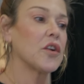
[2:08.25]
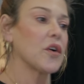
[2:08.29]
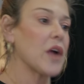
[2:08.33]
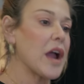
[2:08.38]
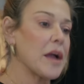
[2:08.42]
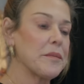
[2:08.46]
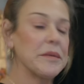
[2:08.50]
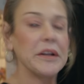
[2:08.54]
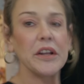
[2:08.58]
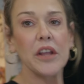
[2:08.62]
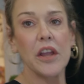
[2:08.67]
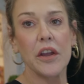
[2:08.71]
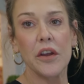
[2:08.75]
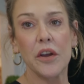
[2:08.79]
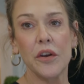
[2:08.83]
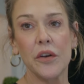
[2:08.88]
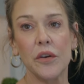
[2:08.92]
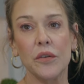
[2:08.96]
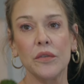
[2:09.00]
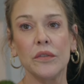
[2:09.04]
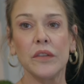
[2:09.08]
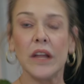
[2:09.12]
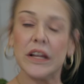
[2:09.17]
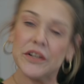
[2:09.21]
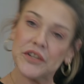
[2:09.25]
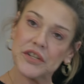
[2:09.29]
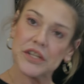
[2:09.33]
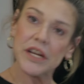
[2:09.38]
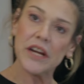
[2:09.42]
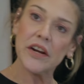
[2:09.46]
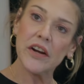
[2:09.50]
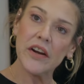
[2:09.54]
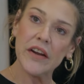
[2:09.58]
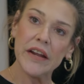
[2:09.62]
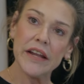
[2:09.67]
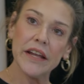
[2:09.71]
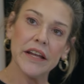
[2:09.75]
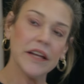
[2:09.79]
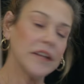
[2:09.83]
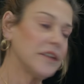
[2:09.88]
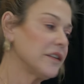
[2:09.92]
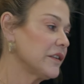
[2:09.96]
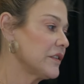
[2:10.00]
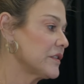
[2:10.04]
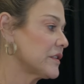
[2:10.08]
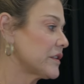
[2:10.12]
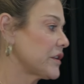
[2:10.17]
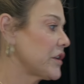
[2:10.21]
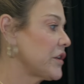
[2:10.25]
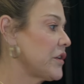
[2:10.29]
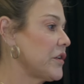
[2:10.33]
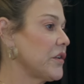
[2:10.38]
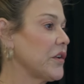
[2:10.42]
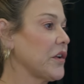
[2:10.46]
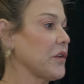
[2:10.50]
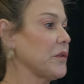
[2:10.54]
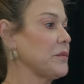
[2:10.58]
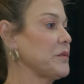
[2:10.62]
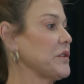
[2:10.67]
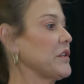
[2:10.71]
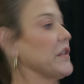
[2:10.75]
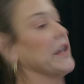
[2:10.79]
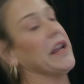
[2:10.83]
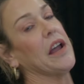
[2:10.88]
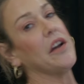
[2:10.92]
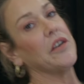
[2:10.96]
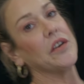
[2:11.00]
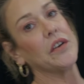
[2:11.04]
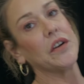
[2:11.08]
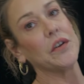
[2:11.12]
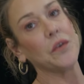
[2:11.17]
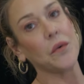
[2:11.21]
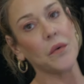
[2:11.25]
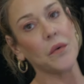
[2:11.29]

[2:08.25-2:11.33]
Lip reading: grab and go lunch area. So you go to the counter and